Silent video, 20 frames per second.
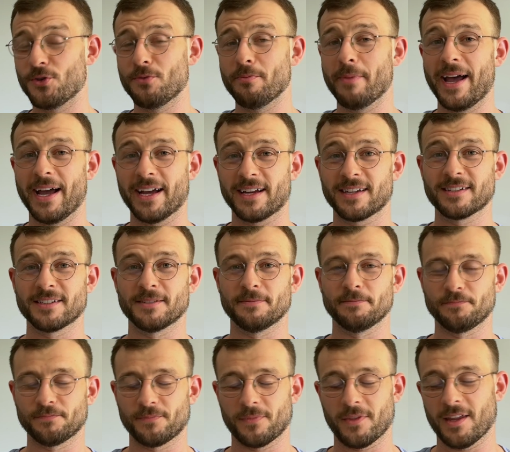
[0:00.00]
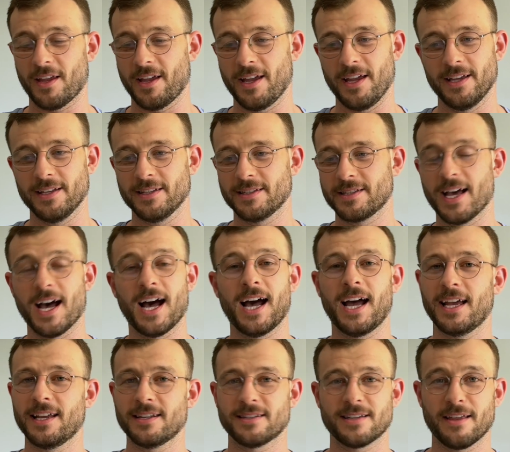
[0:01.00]
max is the
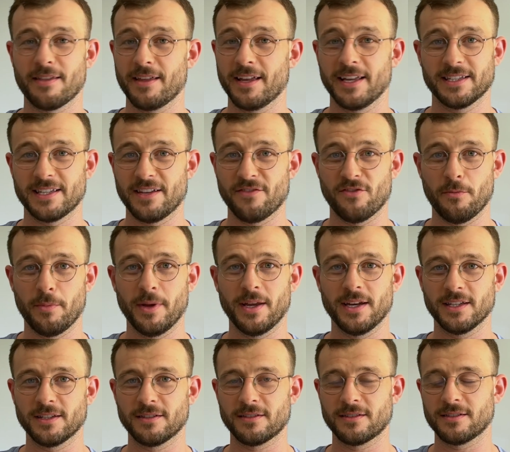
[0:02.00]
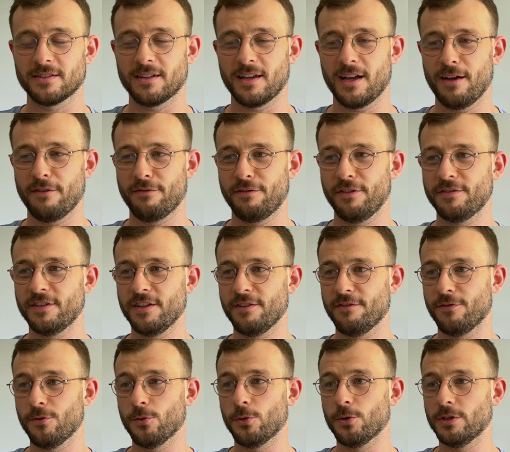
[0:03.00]
highest I think it's ever been. It's
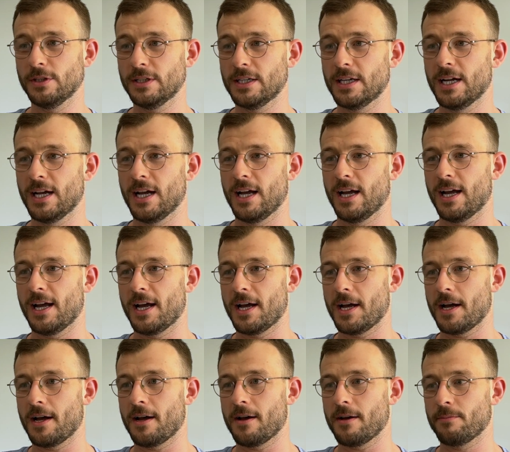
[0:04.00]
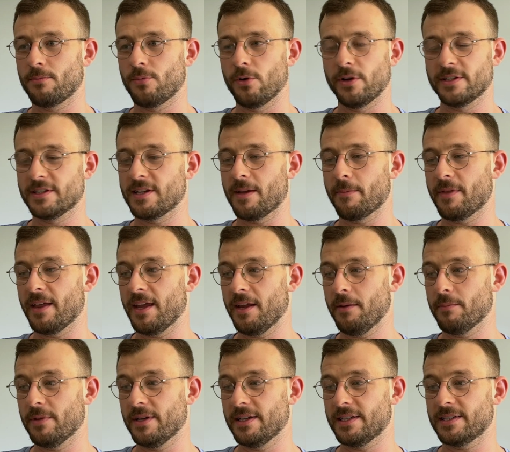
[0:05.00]
54 point something,
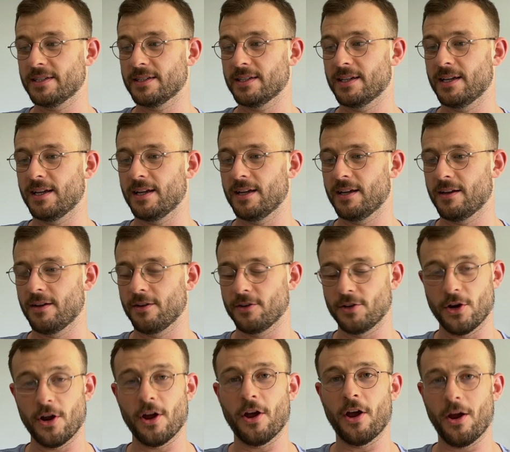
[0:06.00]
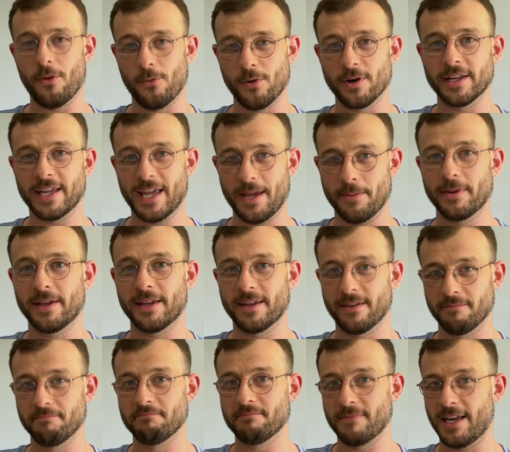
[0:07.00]
but I want to keep
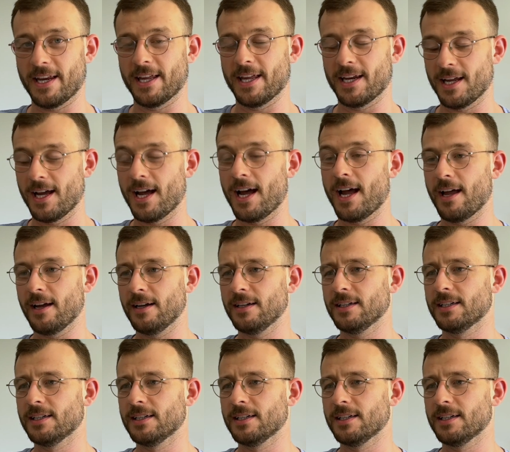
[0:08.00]
getting it higher.